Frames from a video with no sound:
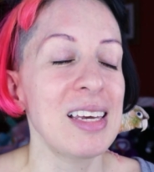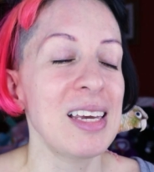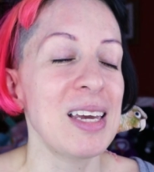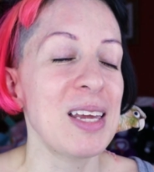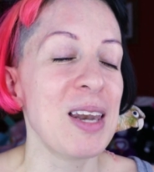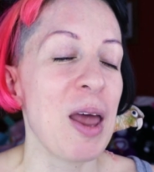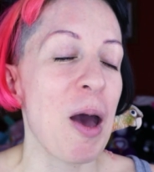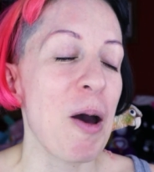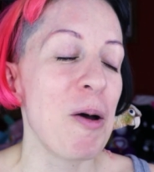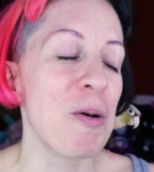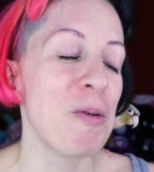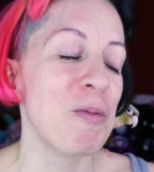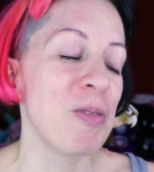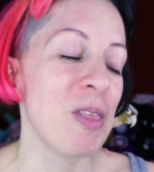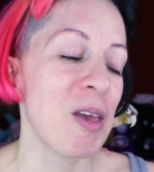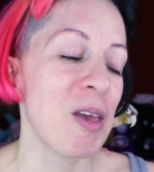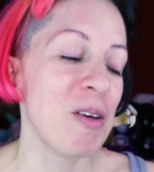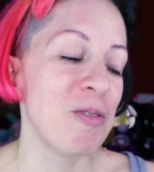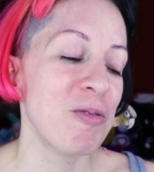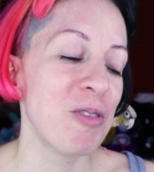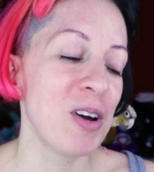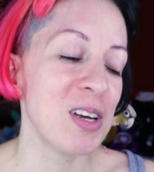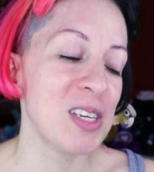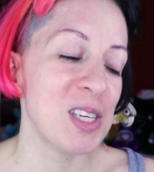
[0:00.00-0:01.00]
You know,
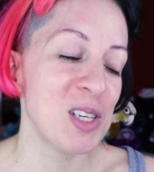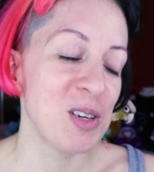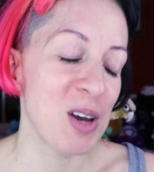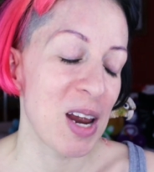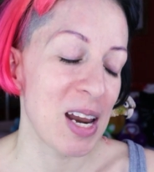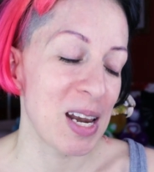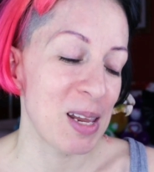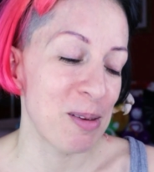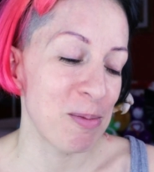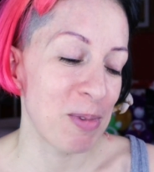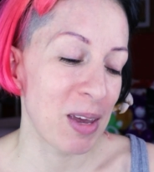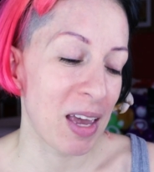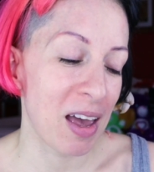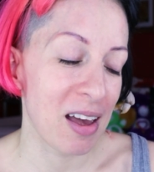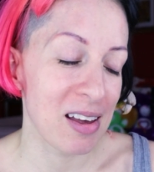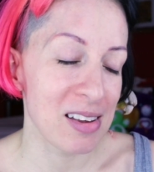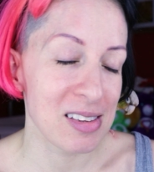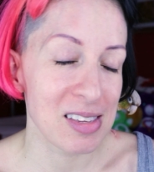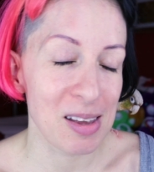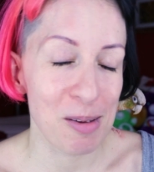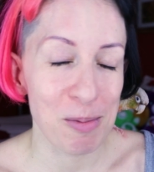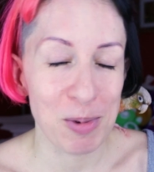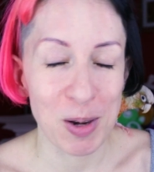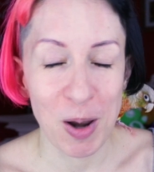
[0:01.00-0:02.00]
frustrating
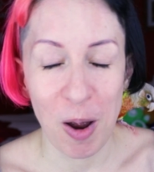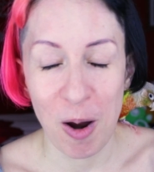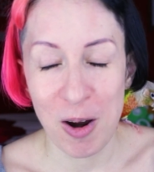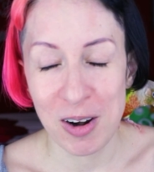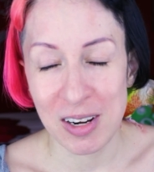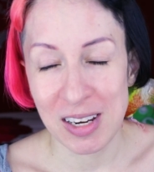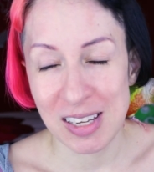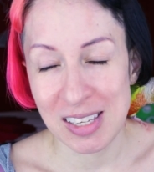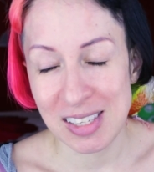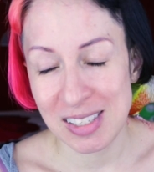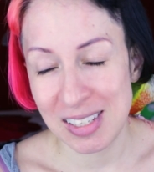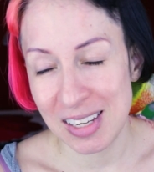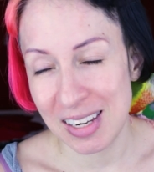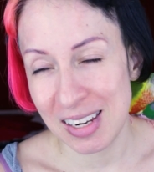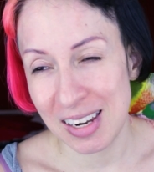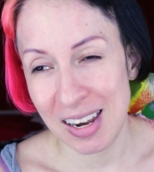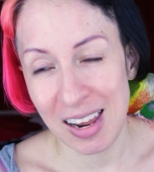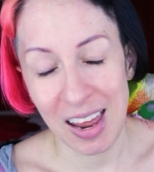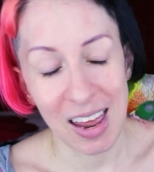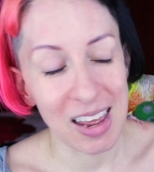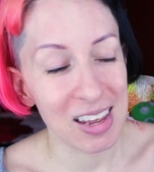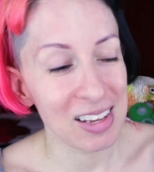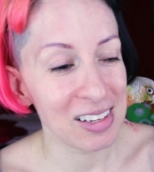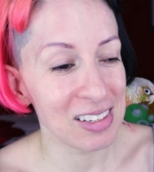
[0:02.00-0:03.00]
because I'm an artist and I